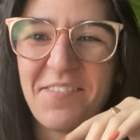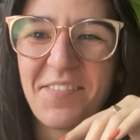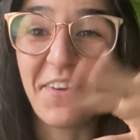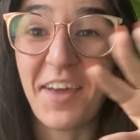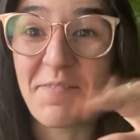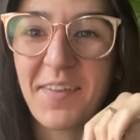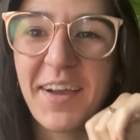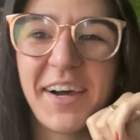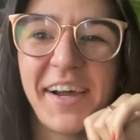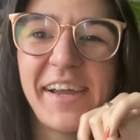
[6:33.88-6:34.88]
Okay,
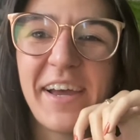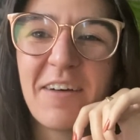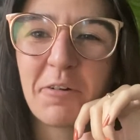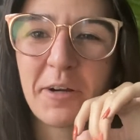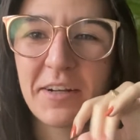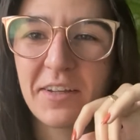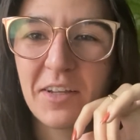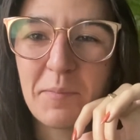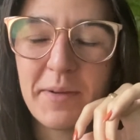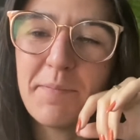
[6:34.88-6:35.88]
I have worked on a
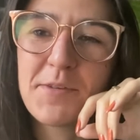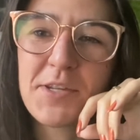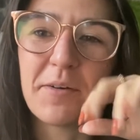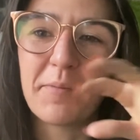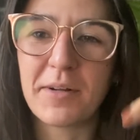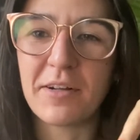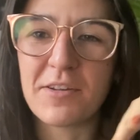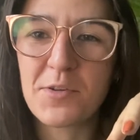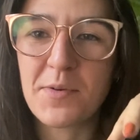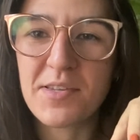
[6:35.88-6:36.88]
little bit, so I'm gonna
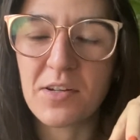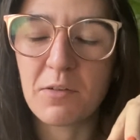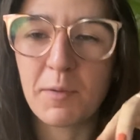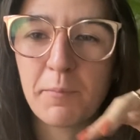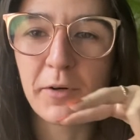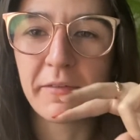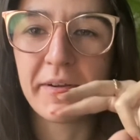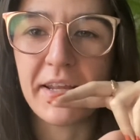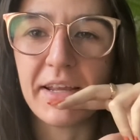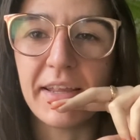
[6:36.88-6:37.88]
squeeze a little bit more
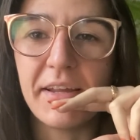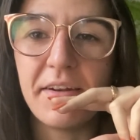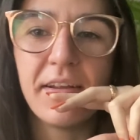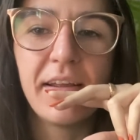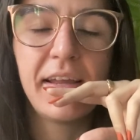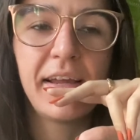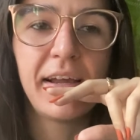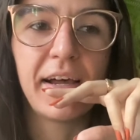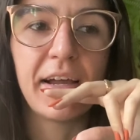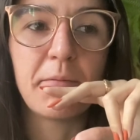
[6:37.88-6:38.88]
reading and then
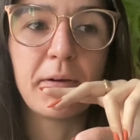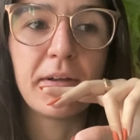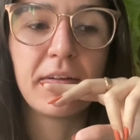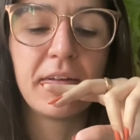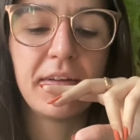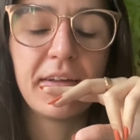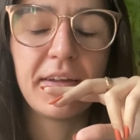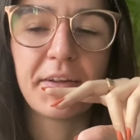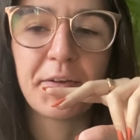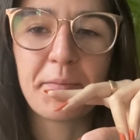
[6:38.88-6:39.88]
I will
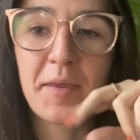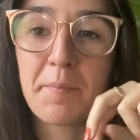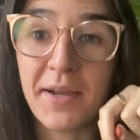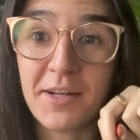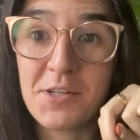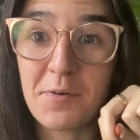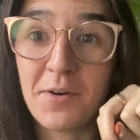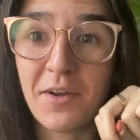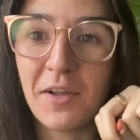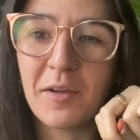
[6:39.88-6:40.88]
get back to you
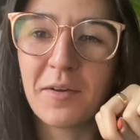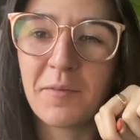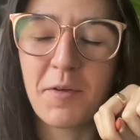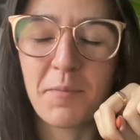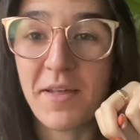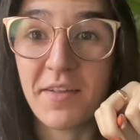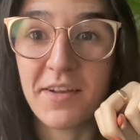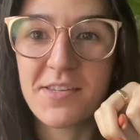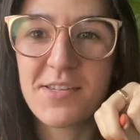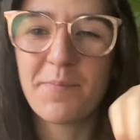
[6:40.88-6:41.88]
all with my thoughts.